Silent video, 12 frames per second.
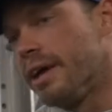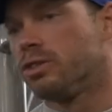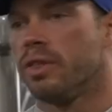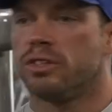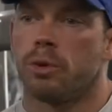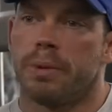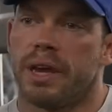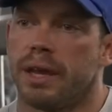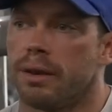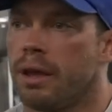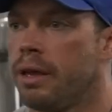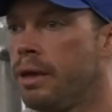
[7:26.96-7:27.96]
this will be it
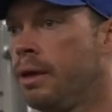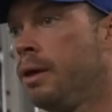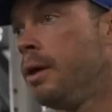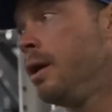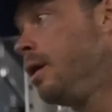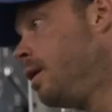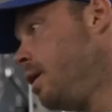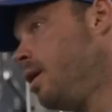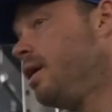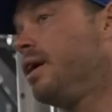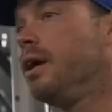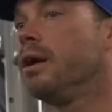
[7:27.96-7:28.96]

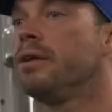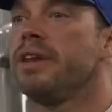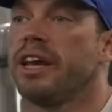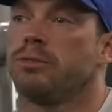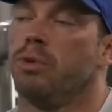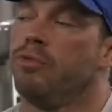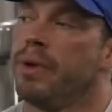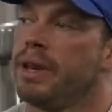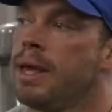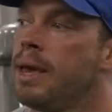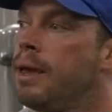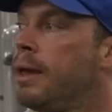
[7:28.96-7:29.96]
here. Next movement,
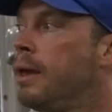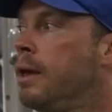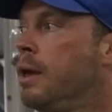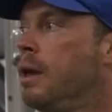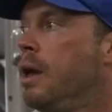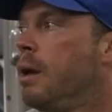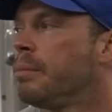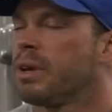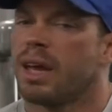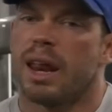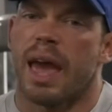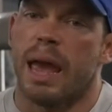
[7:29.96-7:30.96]
I'm gonna
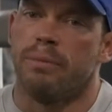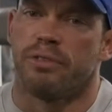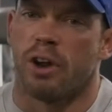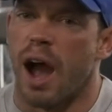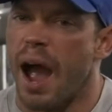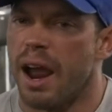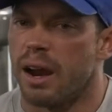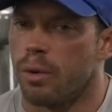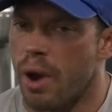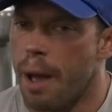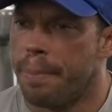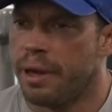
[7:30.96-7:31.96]
kind of aim for a higher
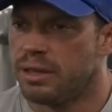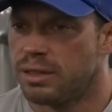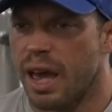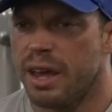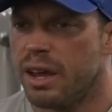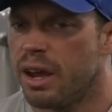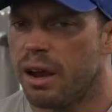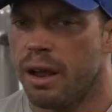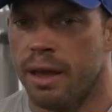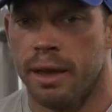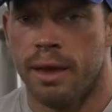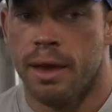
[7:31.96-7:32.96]
rep set here,
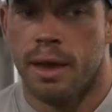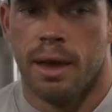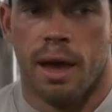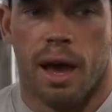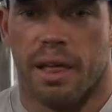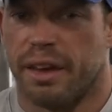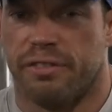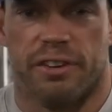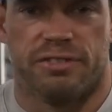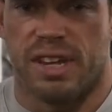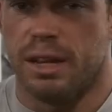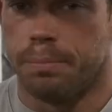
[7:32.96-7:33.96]
like
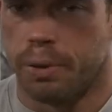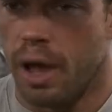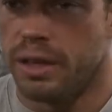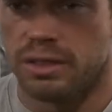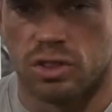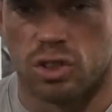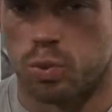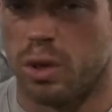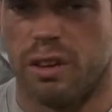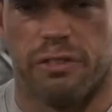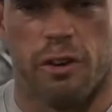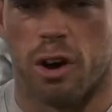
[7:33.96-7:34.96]
15 plus, and just
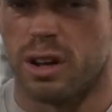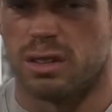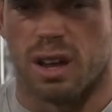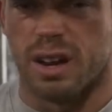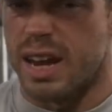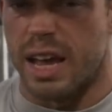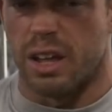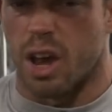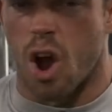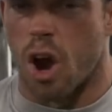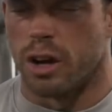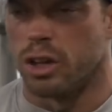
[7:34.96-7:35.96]
really focus on nailing a
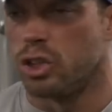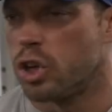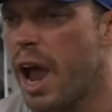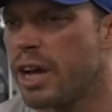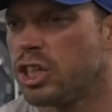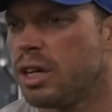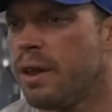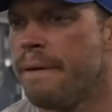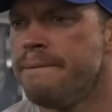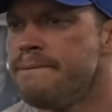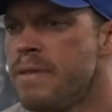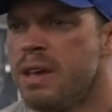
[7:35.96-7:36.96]
hard contraction,
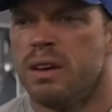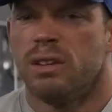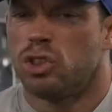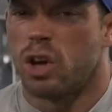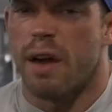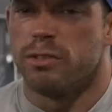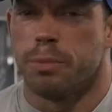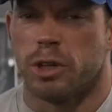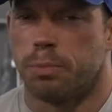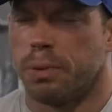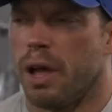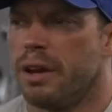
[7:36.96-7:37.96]
drive as
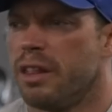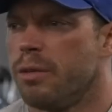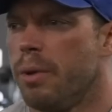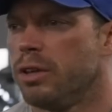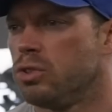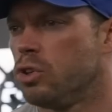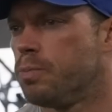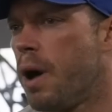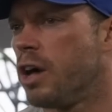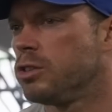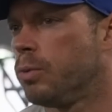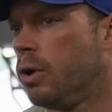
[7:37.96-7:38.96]
much blood into the muscle as
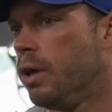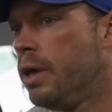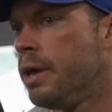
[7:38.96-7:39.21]
possible,